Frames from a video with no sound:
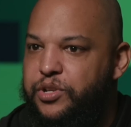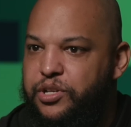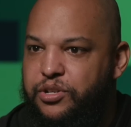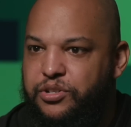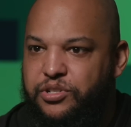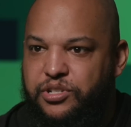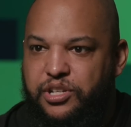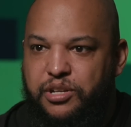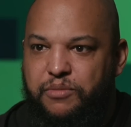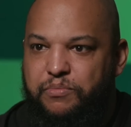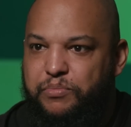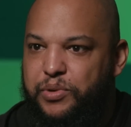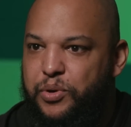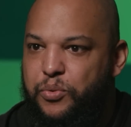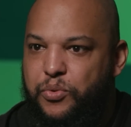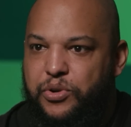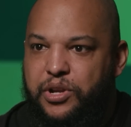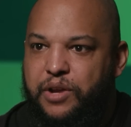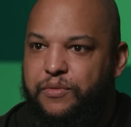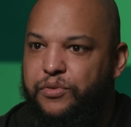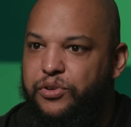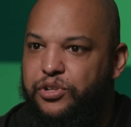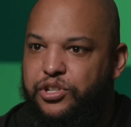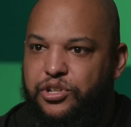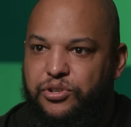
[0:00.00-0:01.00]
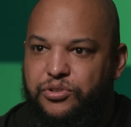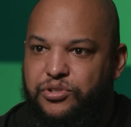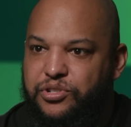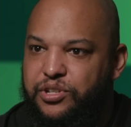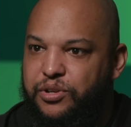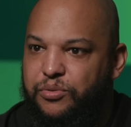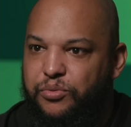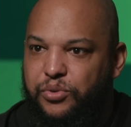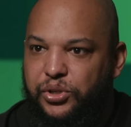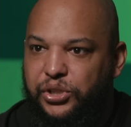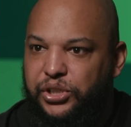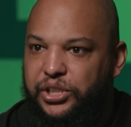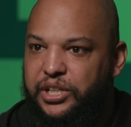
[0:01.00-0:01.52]
we used it, but we never used
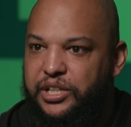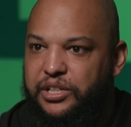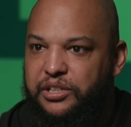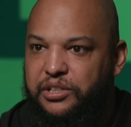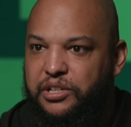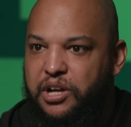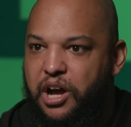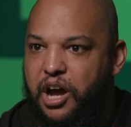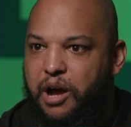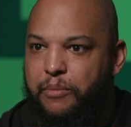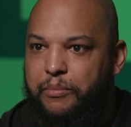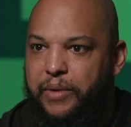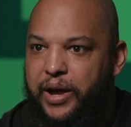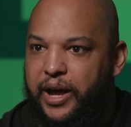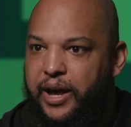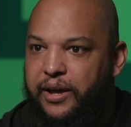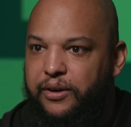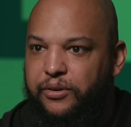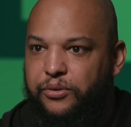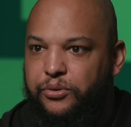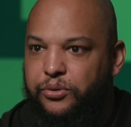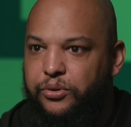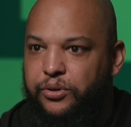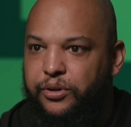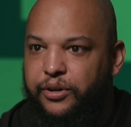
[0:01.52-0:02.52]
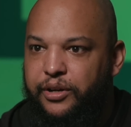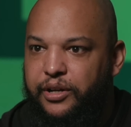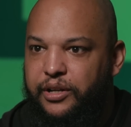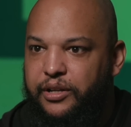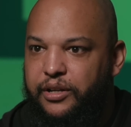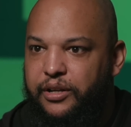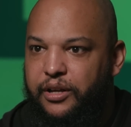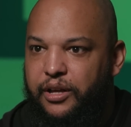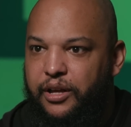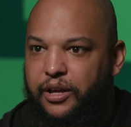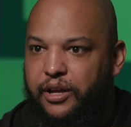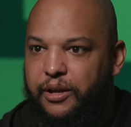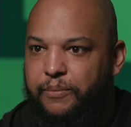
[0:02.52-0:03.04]
it really in combat or in